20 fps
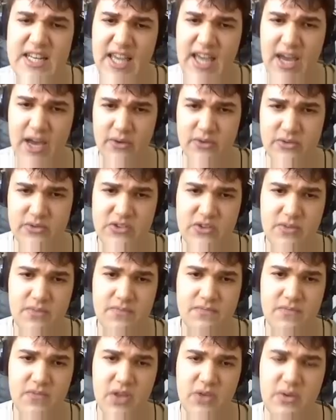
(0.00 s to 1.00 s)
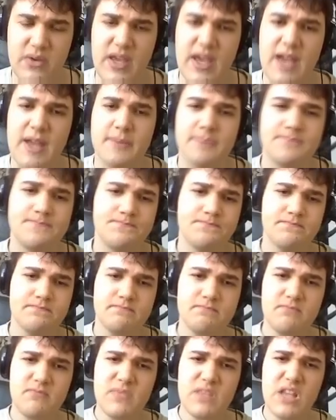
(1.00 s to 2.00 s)
count, okay?
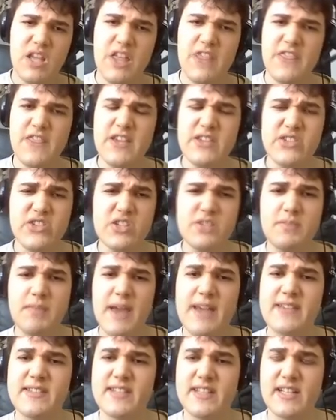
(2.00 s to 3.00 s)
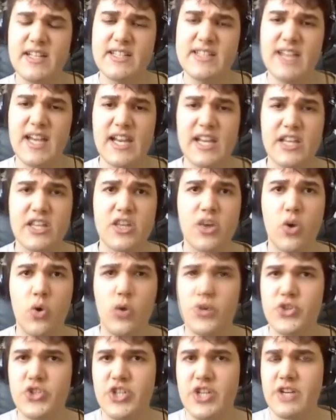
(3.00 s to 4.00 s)
This is basically telling the
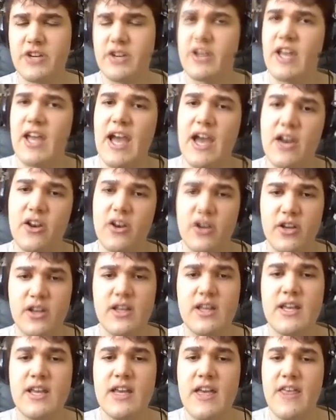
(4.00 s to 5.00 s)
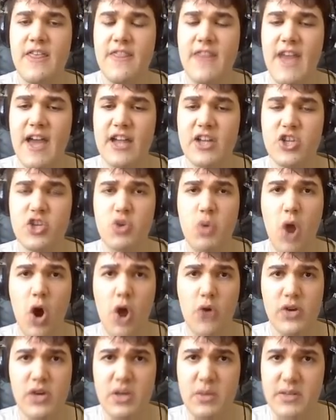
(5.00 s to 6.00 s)
auctioneering add-on that you
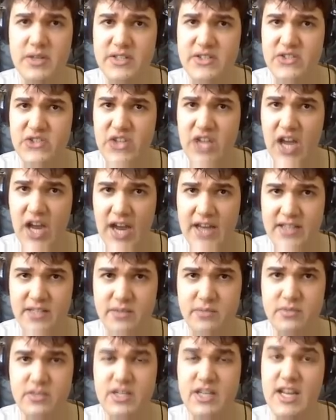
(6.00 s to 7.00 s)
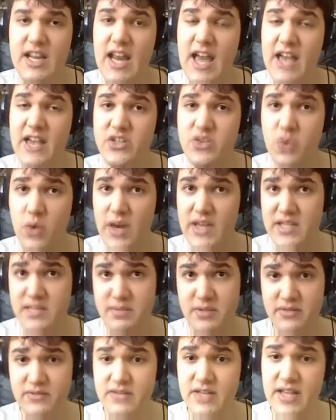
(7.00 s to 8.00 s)
only want to see items that it has quite a
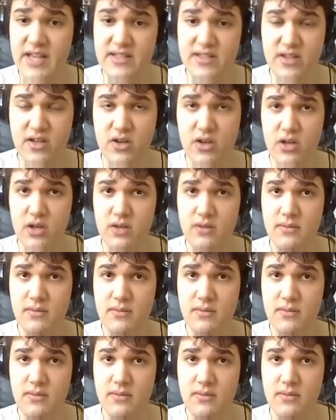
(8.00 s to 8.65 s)
bit of data on.